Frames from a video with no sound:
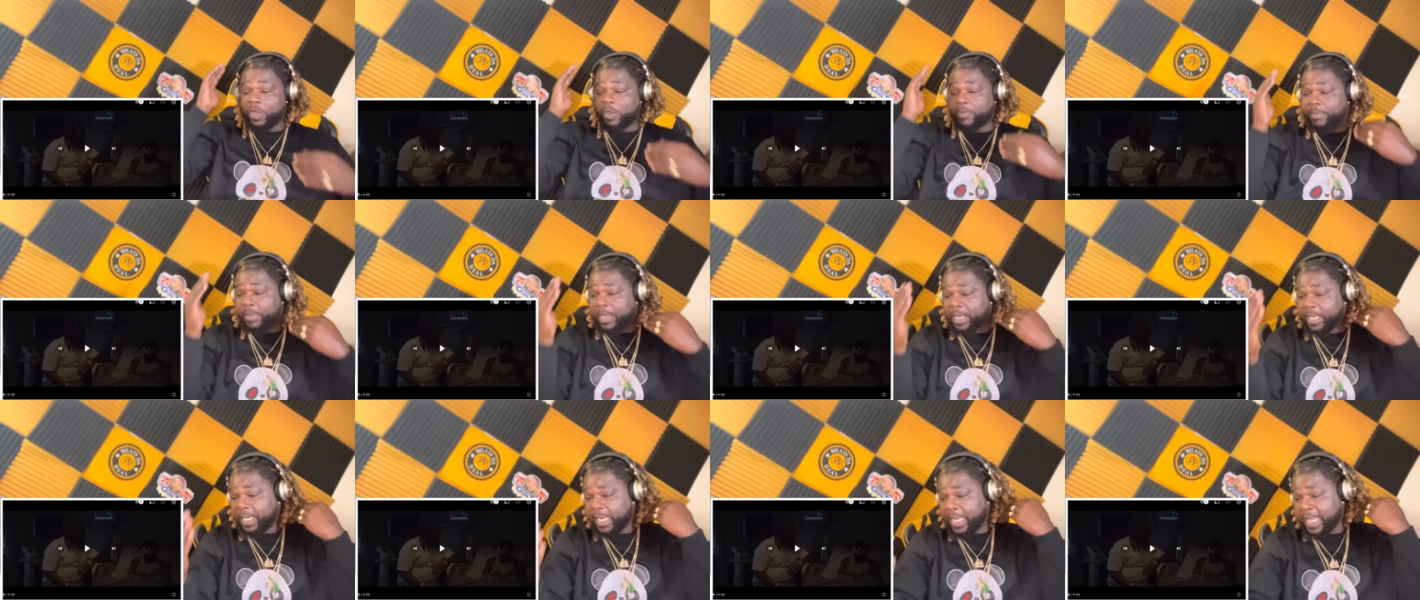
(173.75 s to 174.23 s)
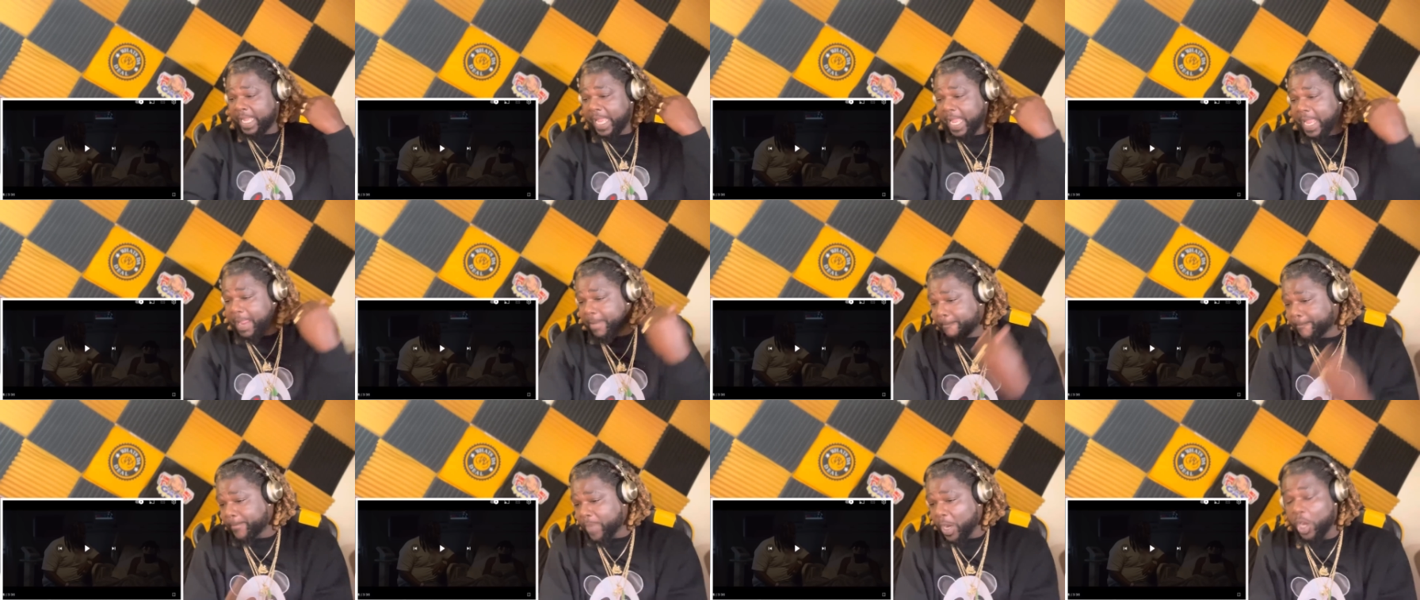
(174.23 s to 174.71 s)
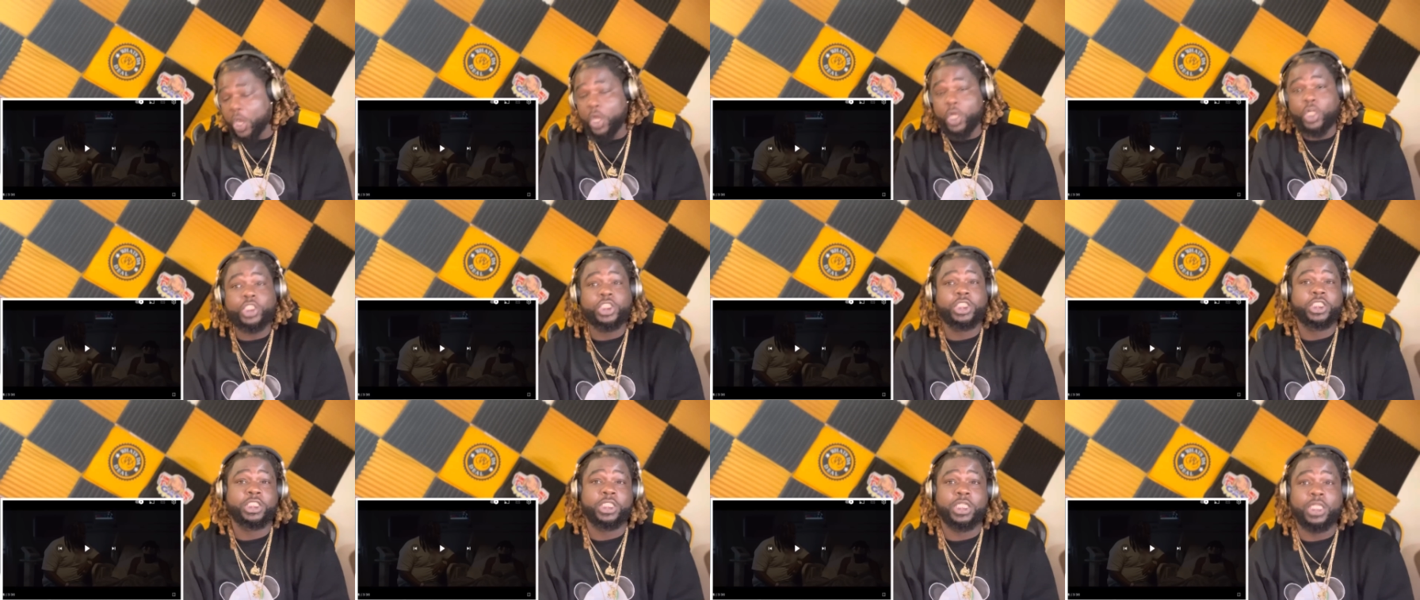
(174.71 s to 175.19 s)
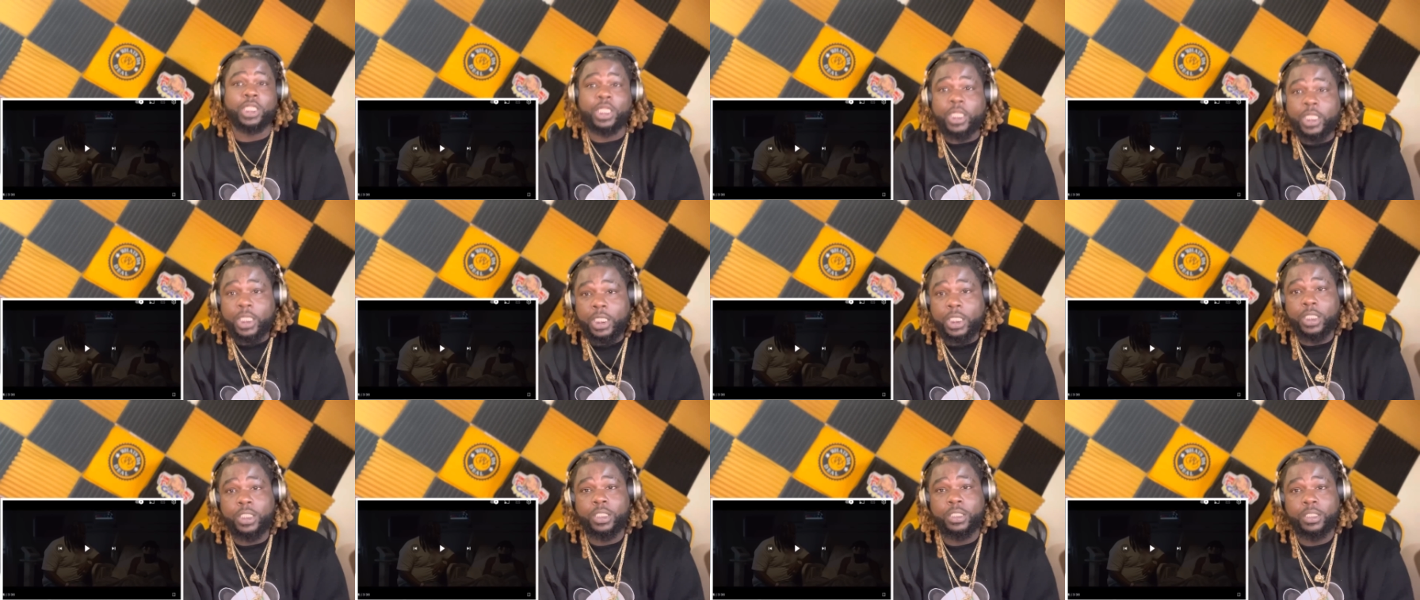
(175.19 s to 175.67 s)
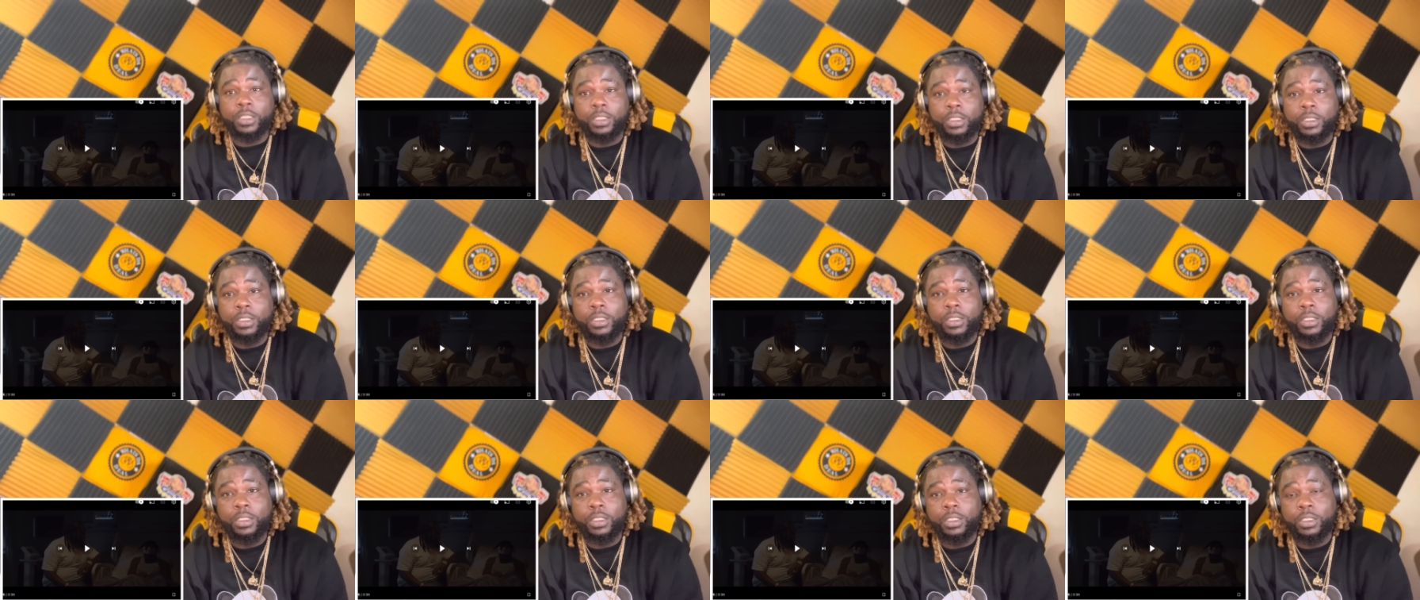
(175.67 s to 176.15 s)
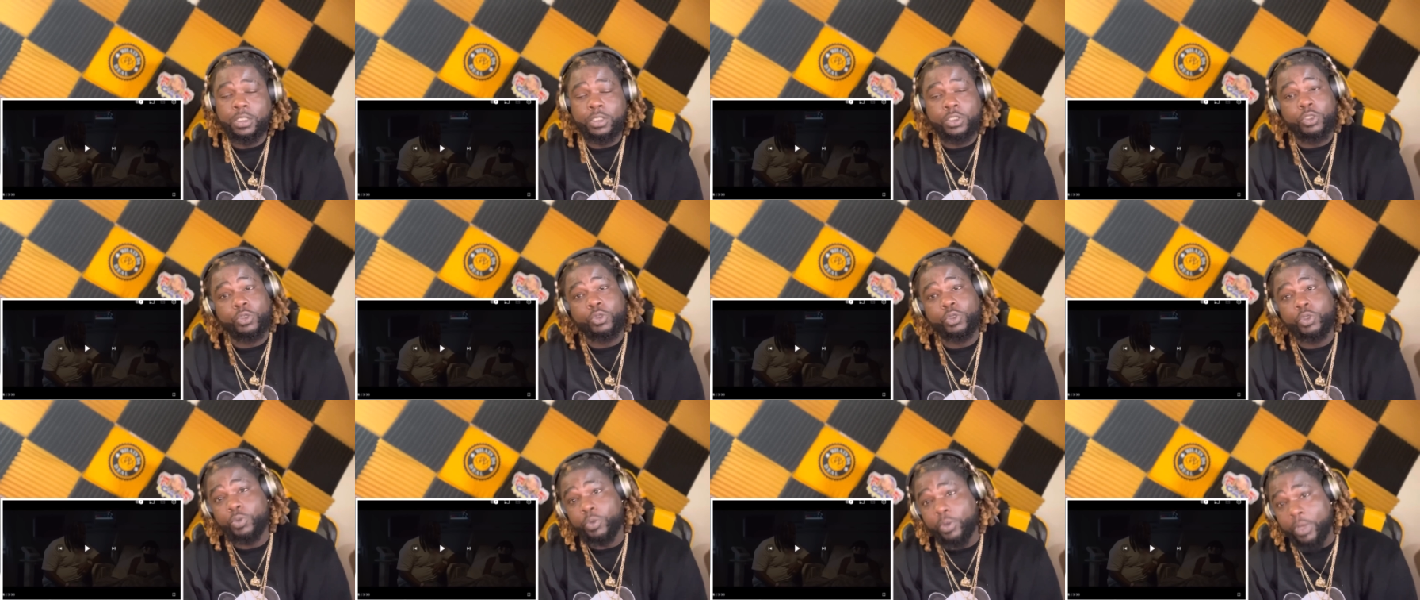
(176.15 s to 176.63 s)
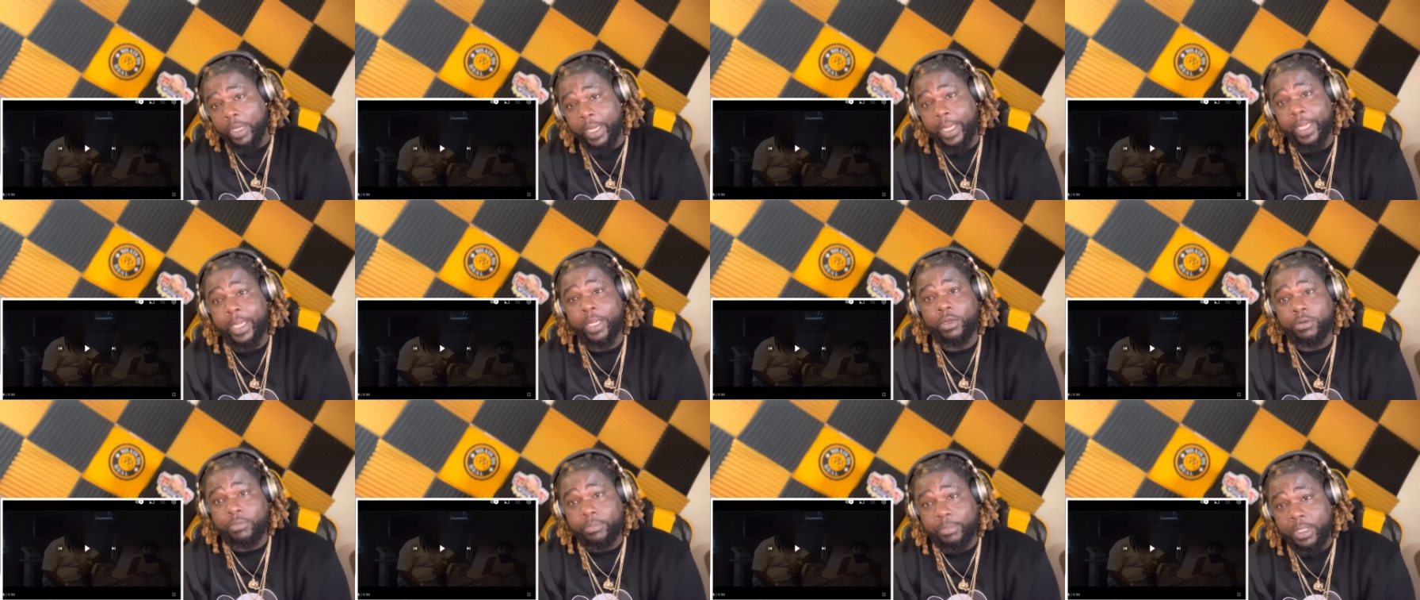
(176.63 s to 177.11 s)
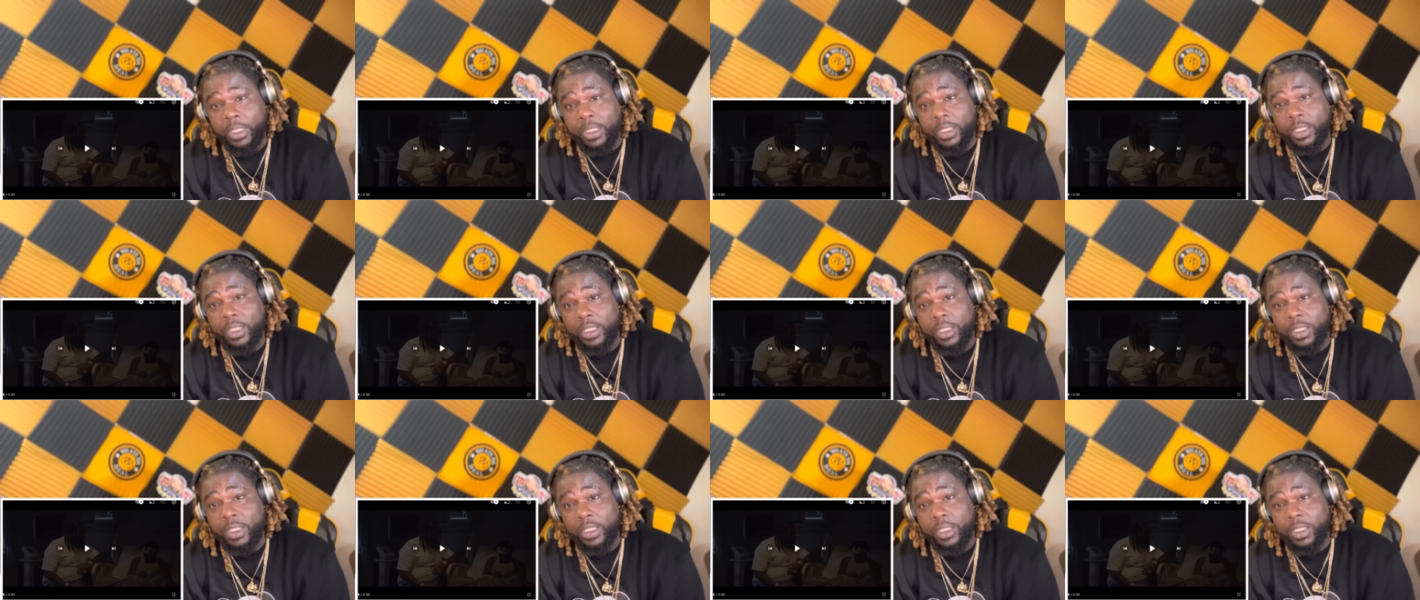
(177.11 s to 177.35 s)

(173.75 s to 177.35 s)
My nigga, I personally, do you hear me?